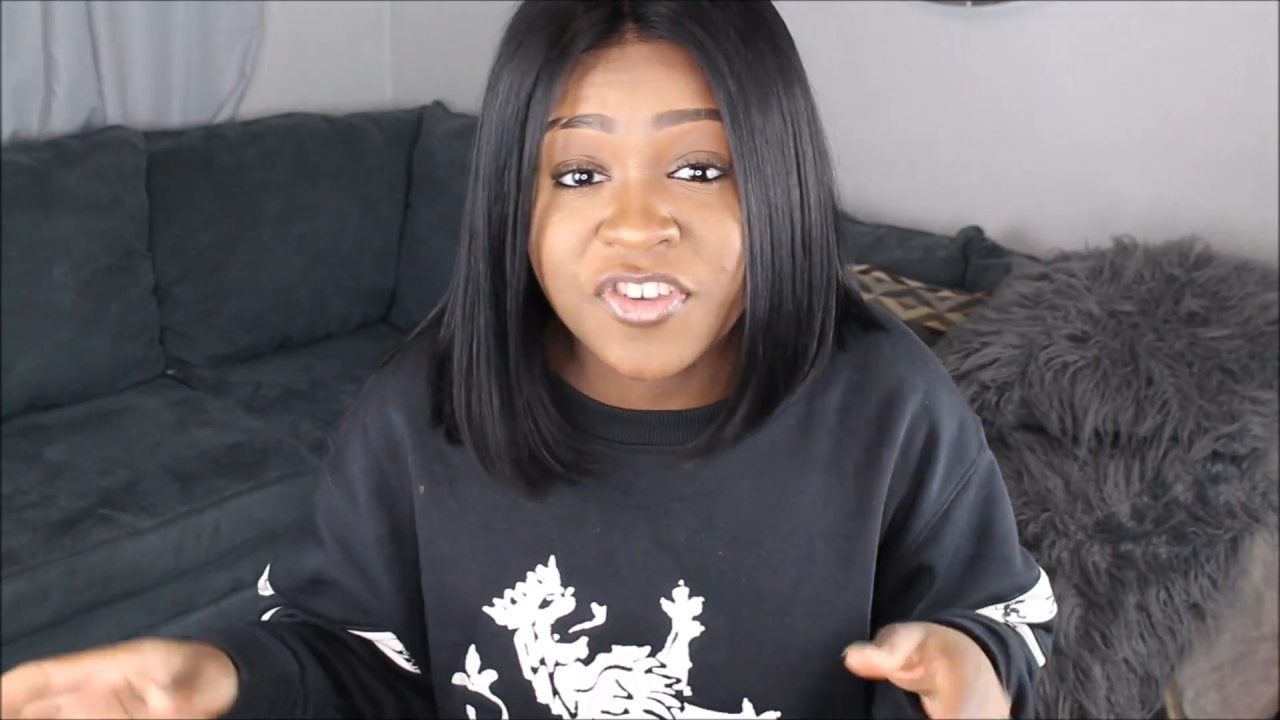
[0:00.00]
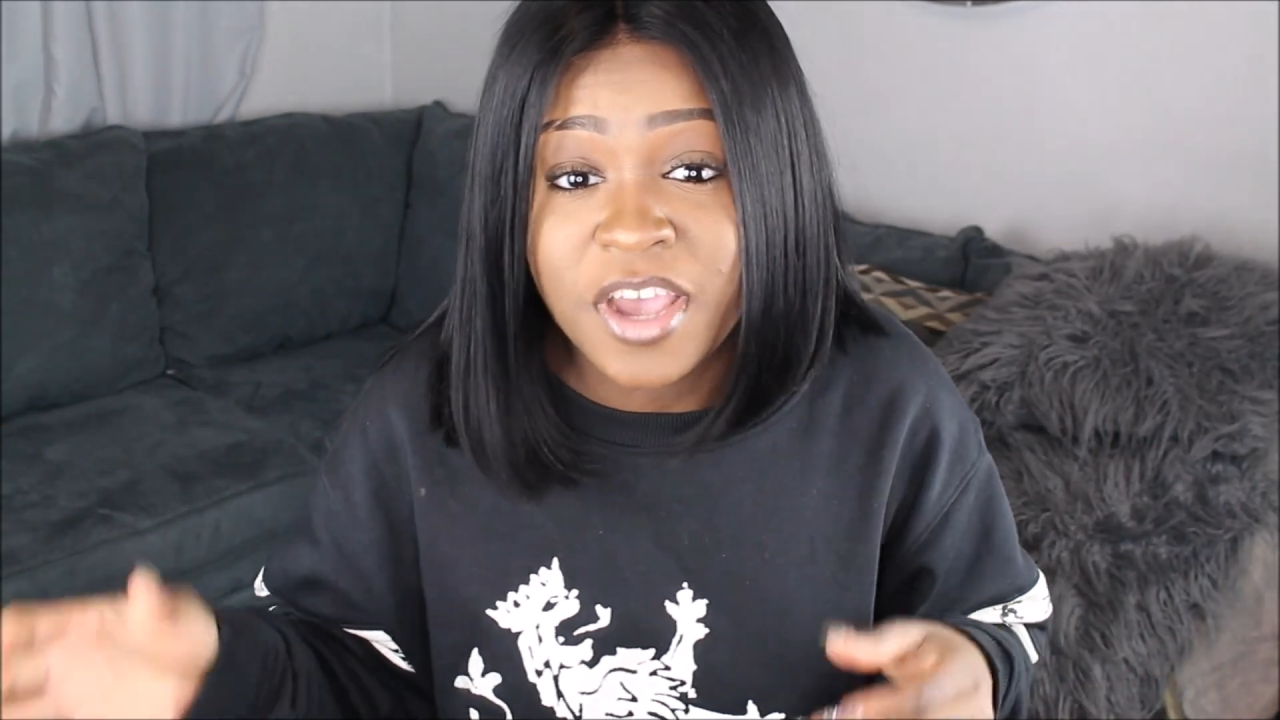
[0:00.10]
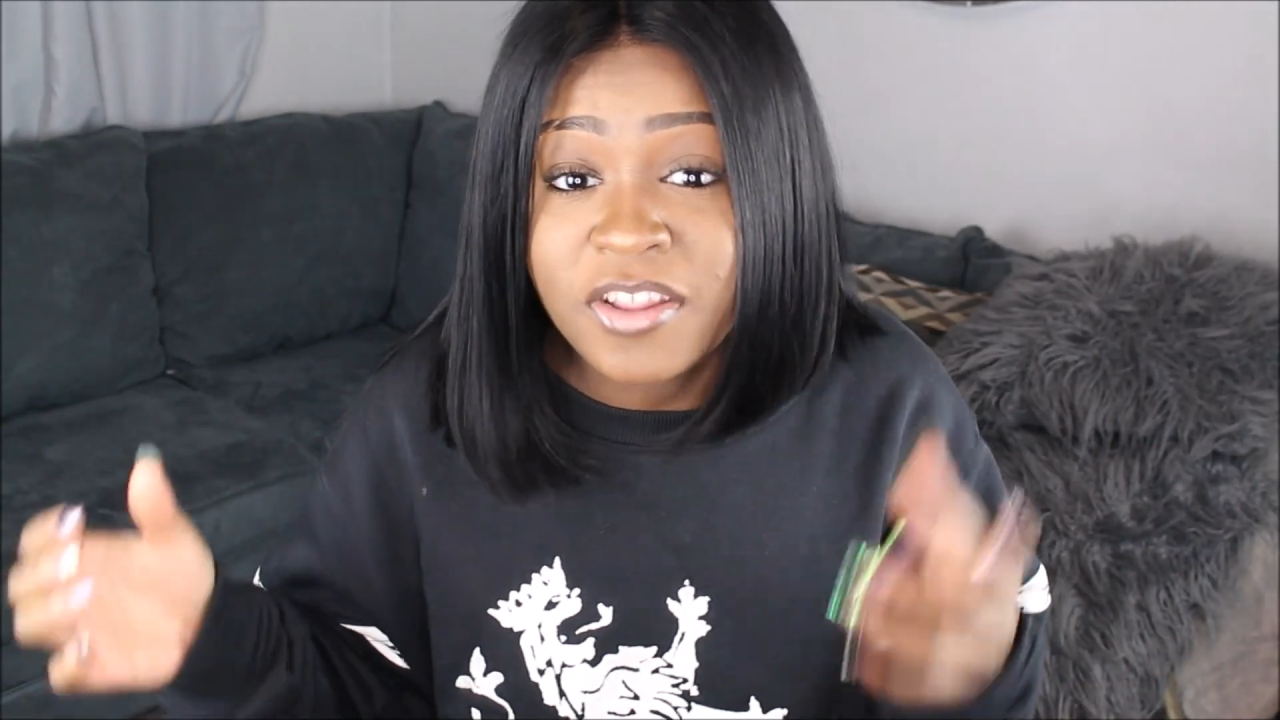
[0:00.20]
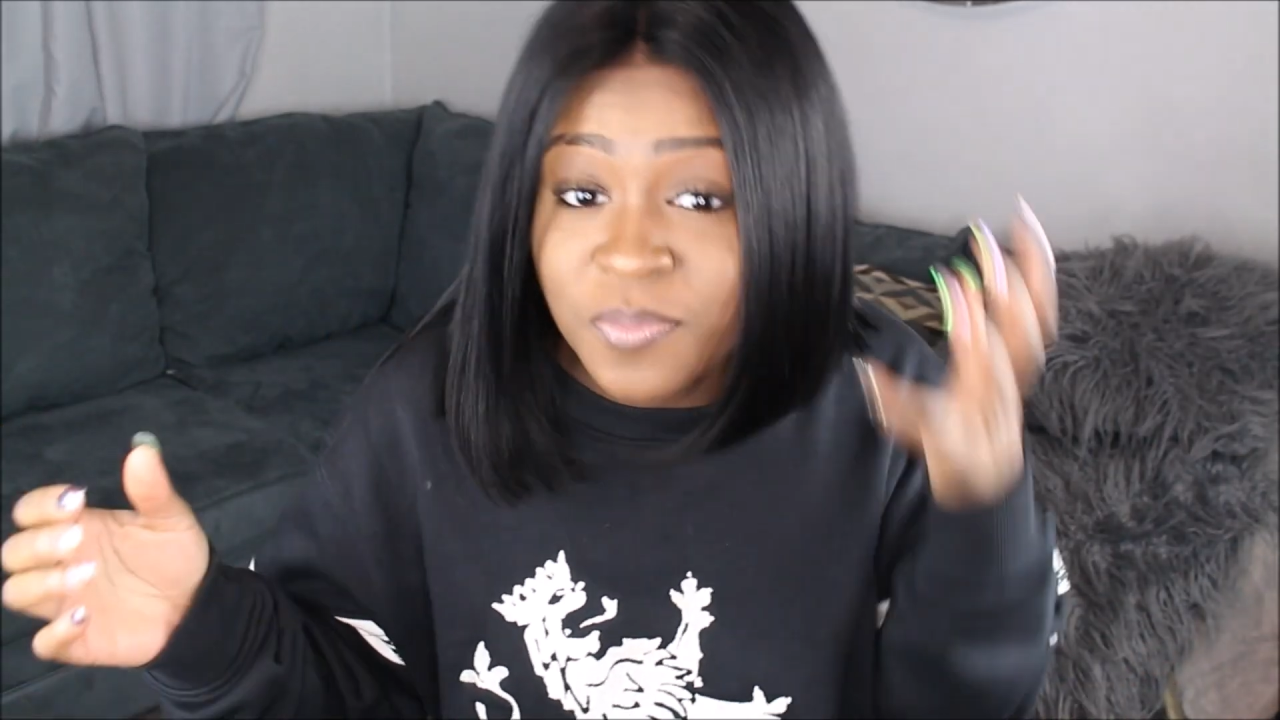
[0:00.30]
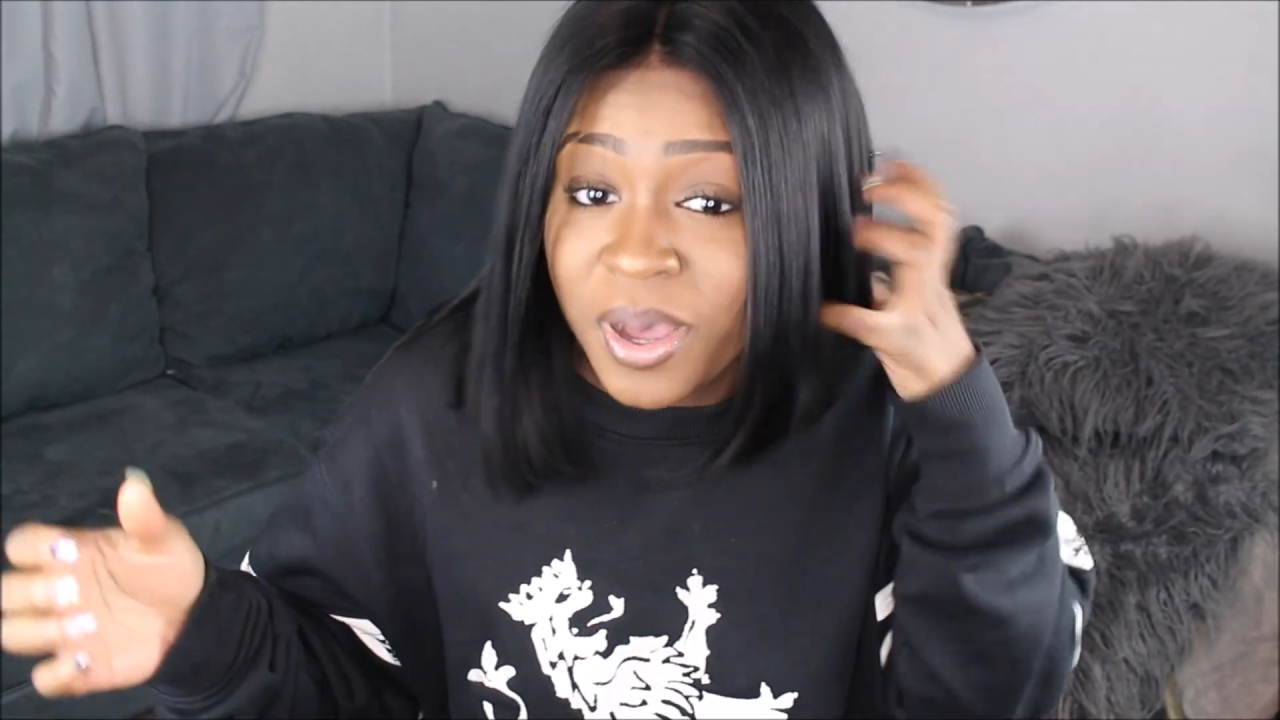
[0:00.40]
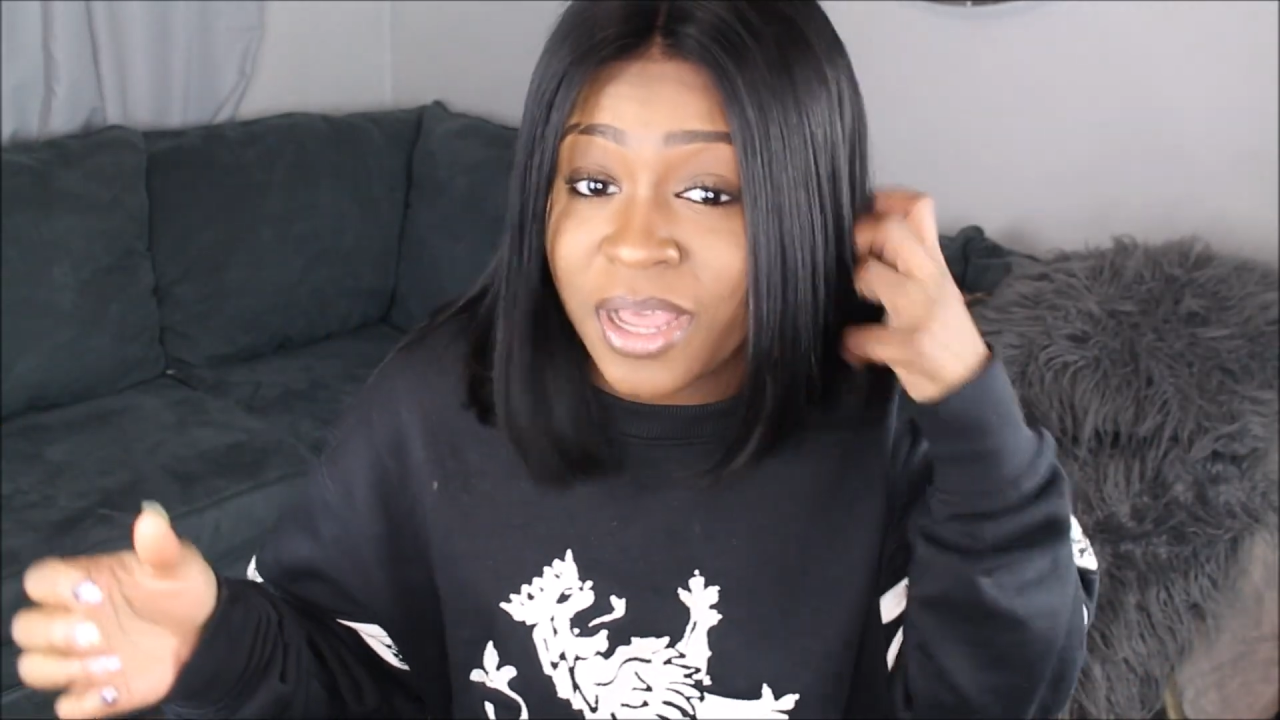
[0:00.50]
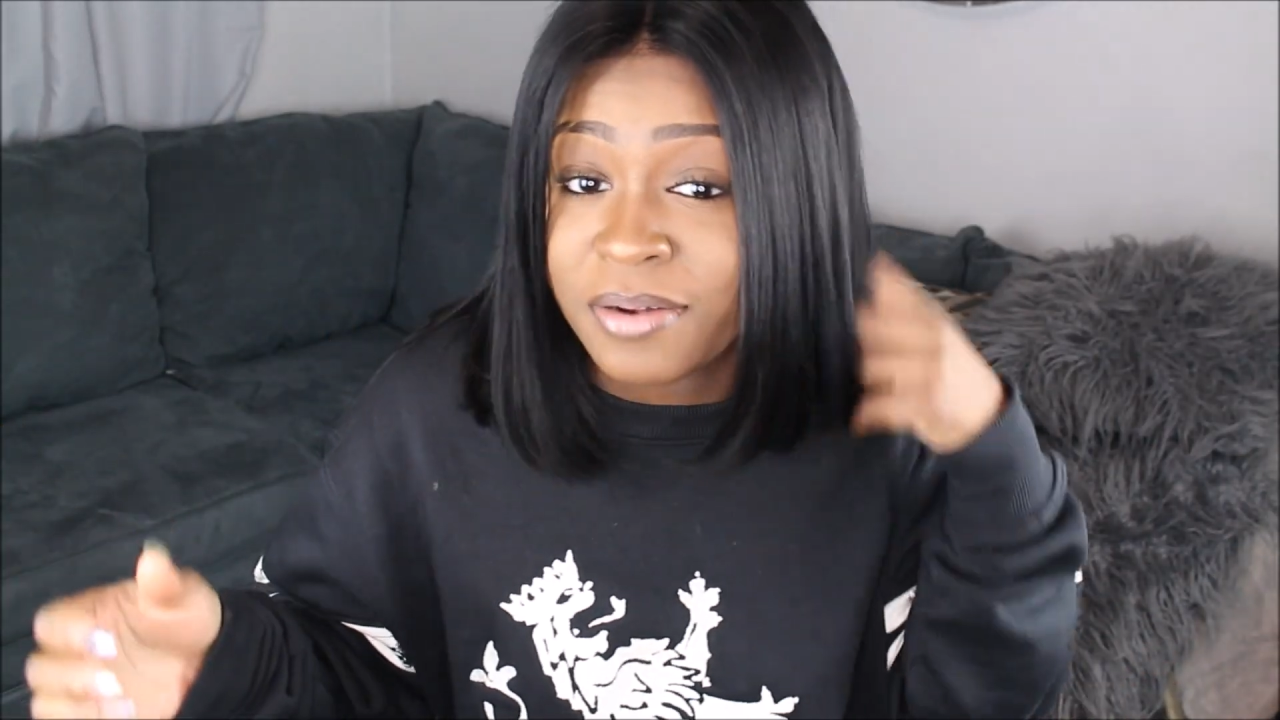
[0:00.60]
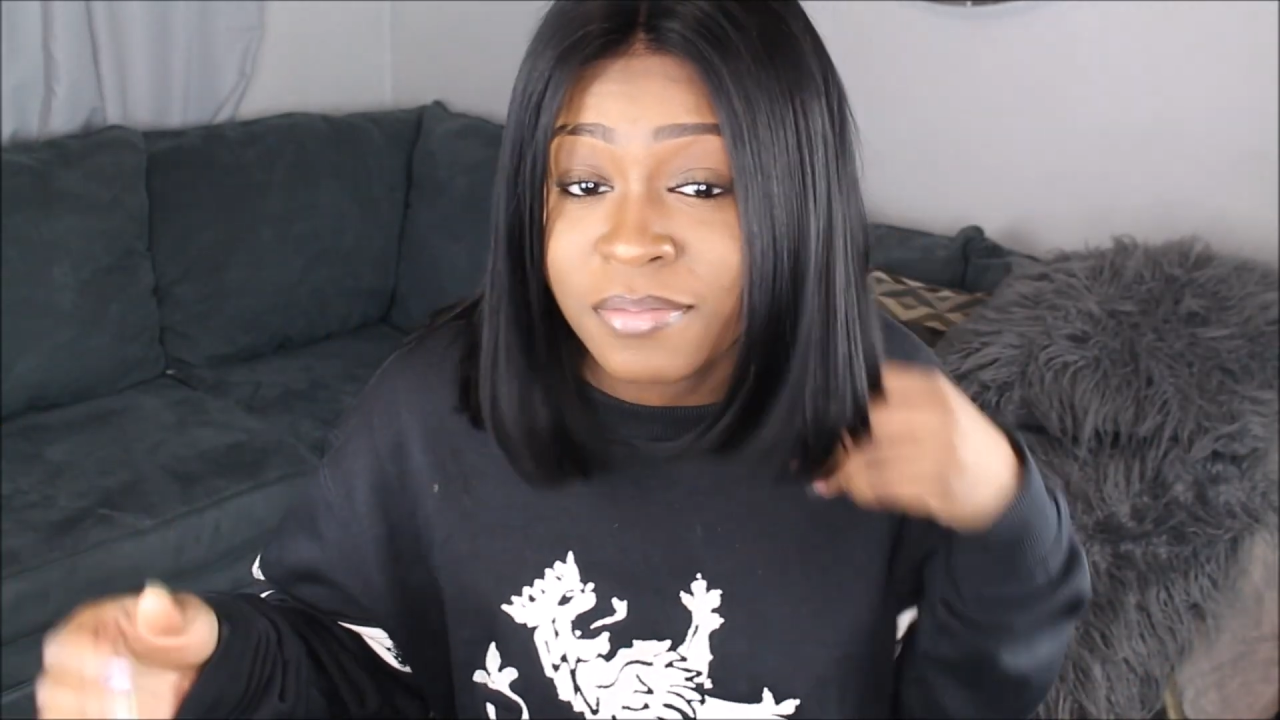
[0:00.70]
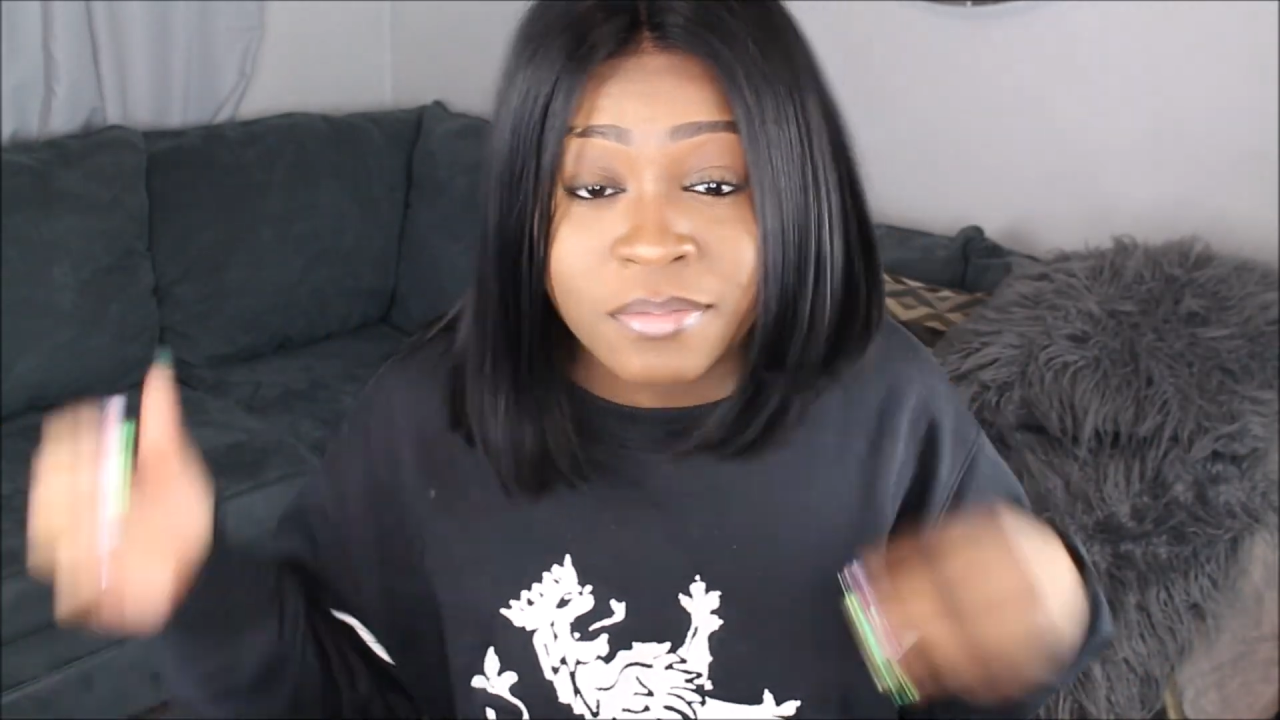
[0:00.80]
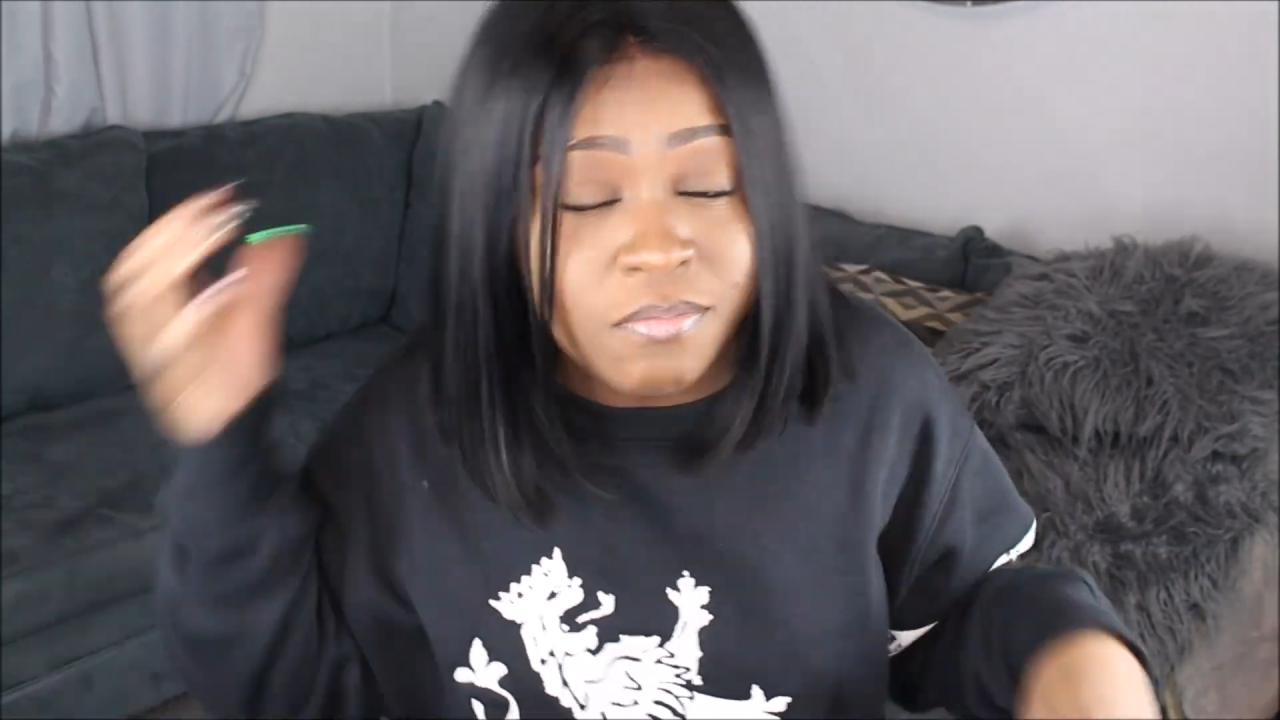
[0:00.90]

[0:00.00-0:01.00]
sheds, but